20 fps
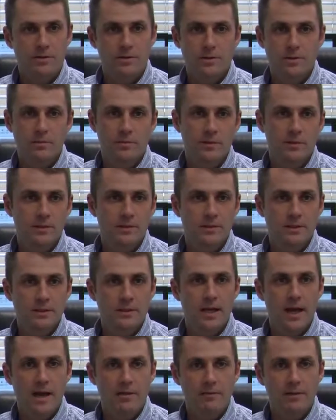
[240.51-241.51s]
or something to
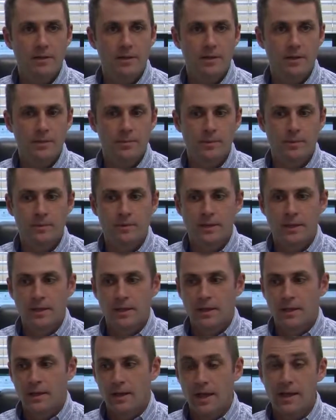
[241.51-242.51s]
liven it up. And
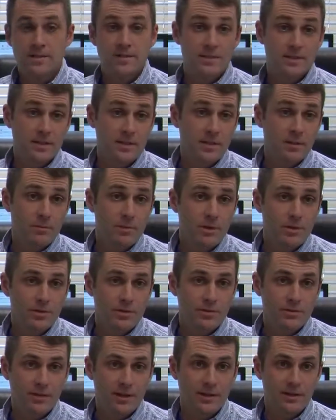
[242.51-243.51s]
as a city
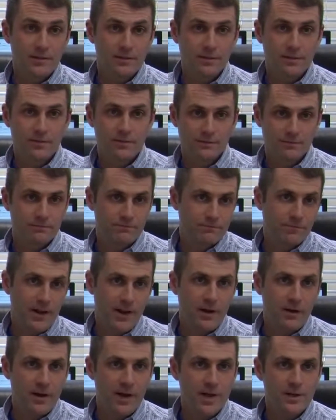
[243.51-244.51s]
administrator, the
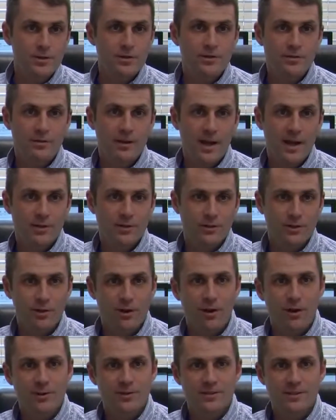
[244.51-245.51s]
fire hydrants are actually
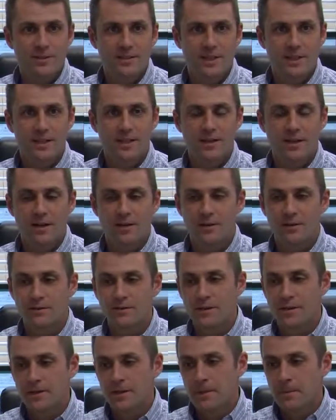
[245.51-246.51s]
ours to take care
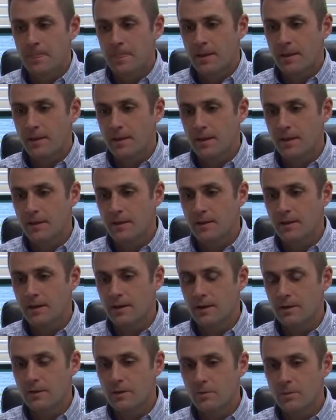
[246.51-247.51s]
of. And
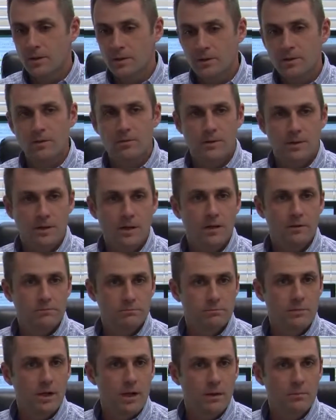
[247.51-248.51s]
I thought, well, you know what,
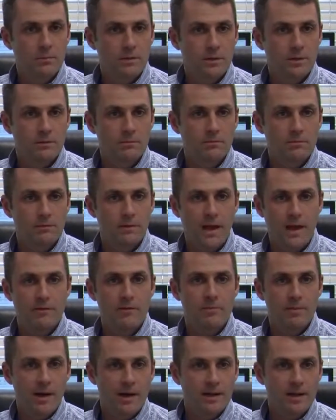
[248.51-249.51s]
I'm going to
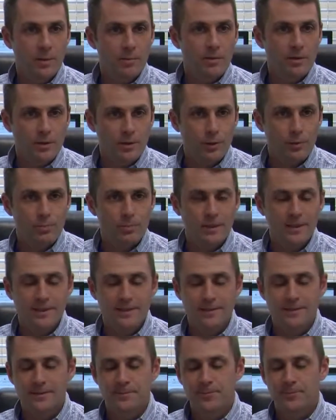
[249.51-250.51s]
liven mine up a little
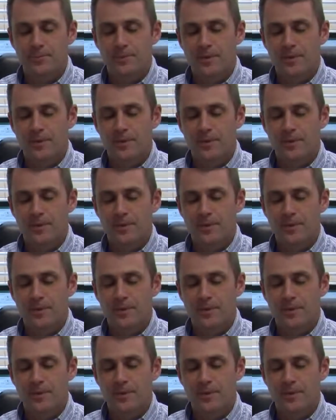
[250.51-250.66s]
bit. And